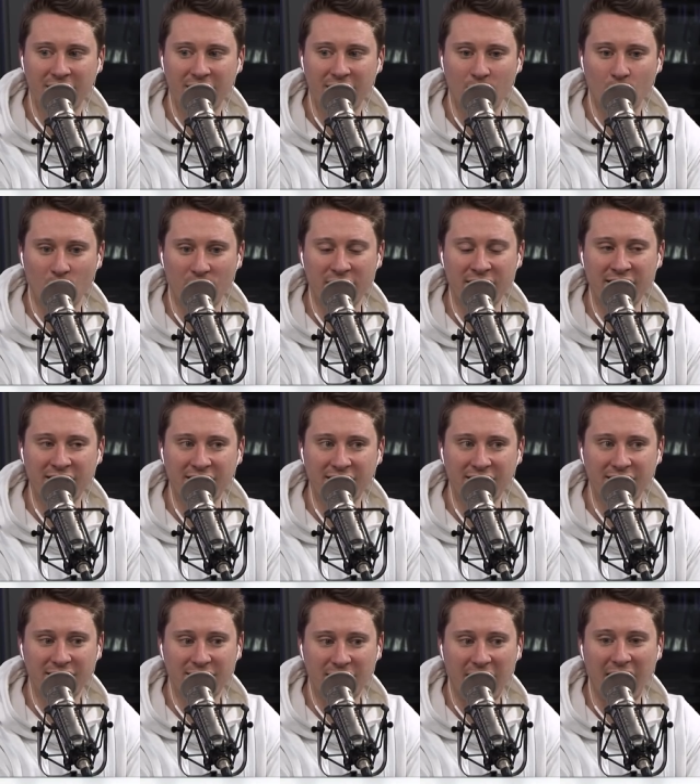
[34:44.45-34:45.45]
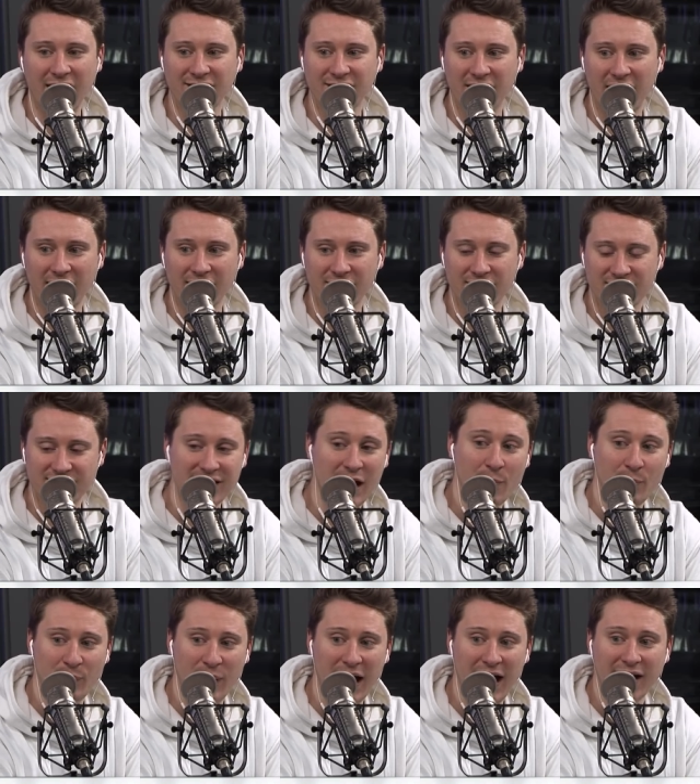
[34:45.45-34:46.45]
when he has that
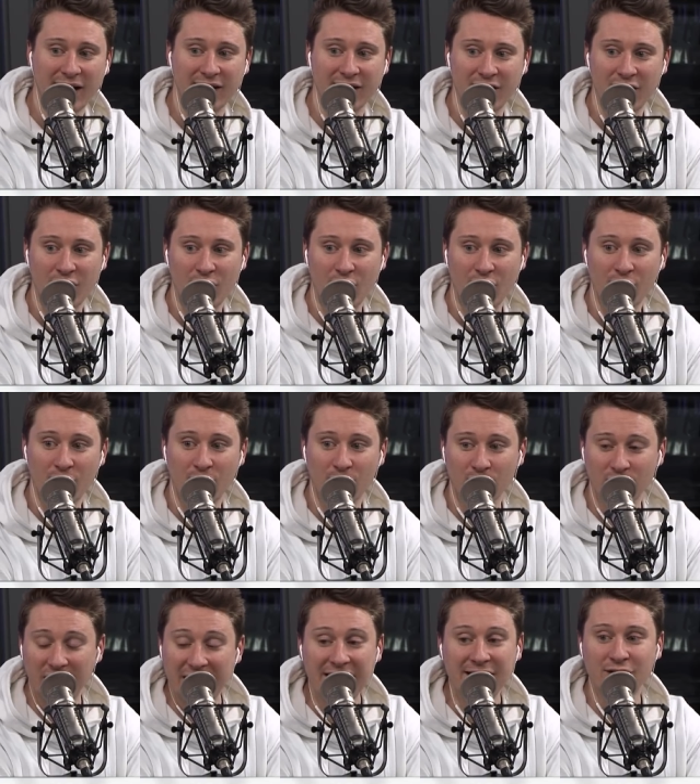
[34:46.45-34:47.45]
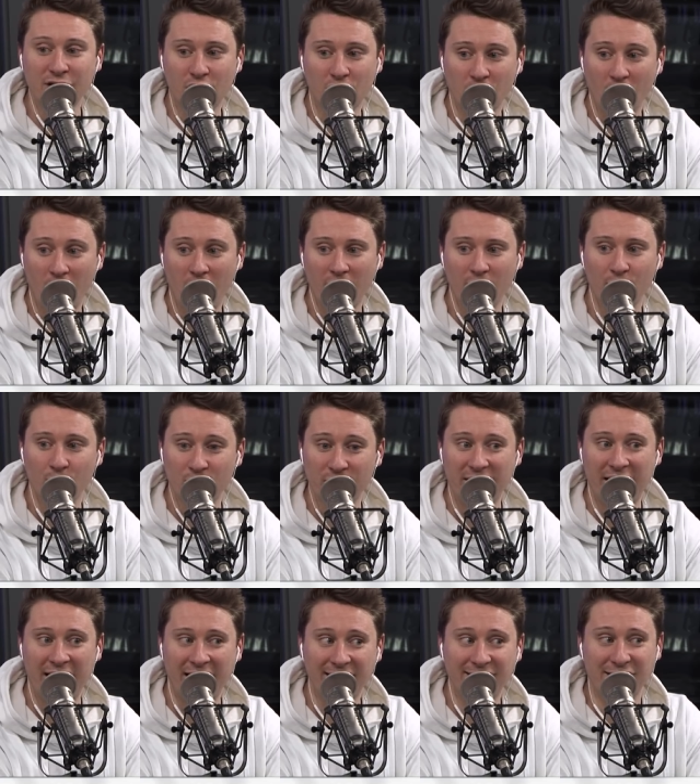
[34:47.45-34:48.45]
step back late in the clock with
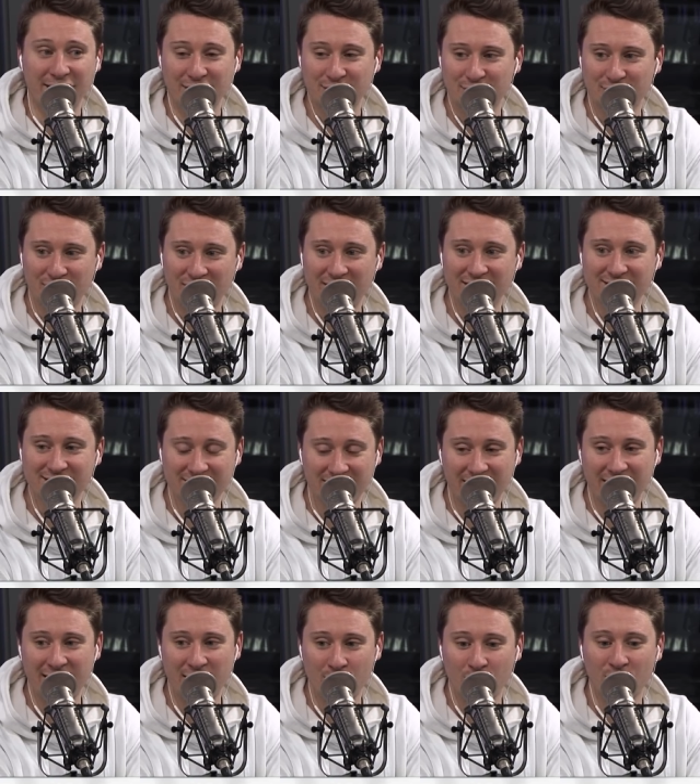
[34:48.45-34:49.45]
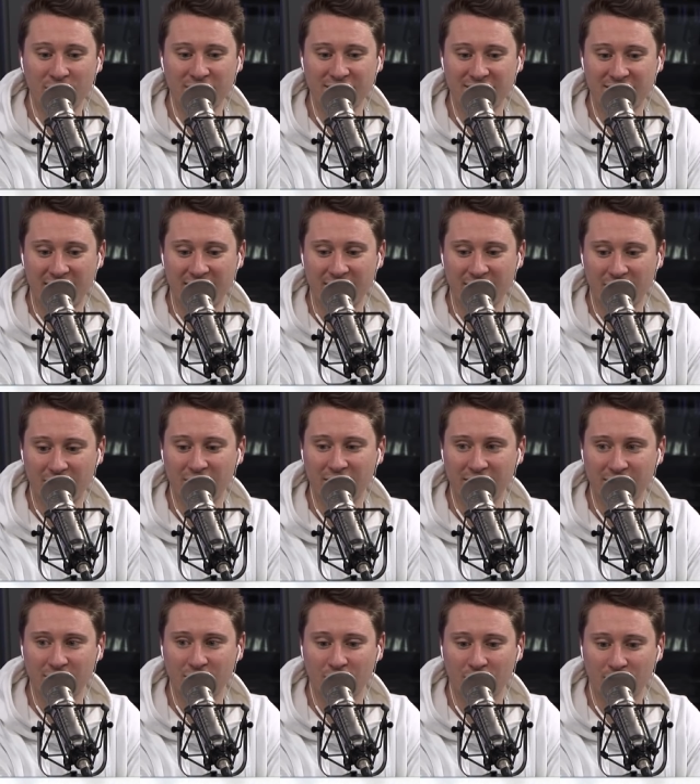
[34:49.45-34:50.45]
a hand in his face than I am when he's getting a
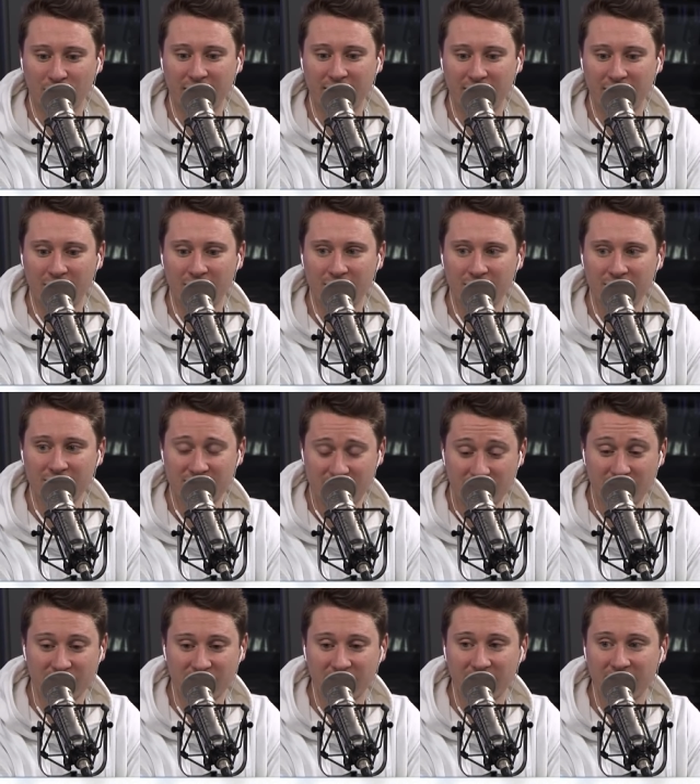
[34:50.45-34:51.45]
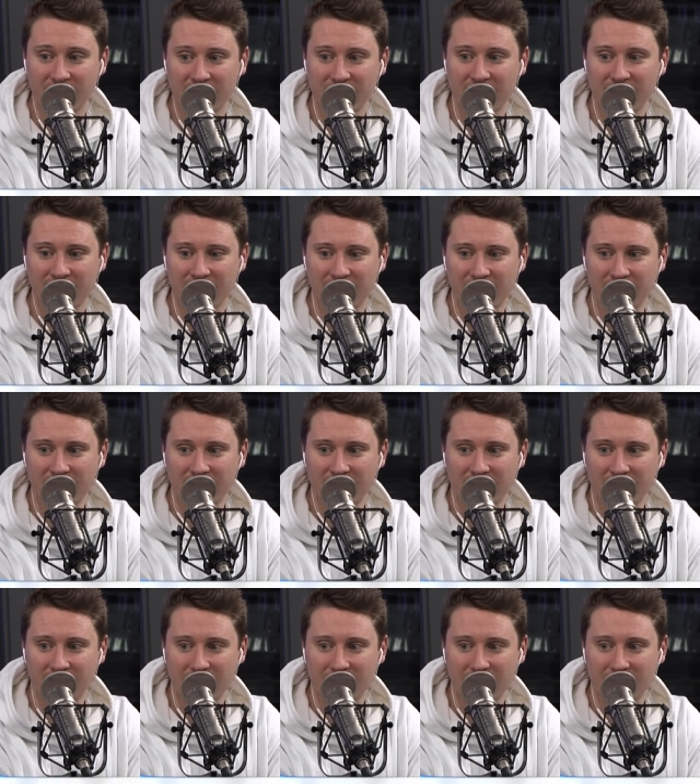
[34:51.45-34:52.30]
clean look right now. Seriously. Mm-hmm.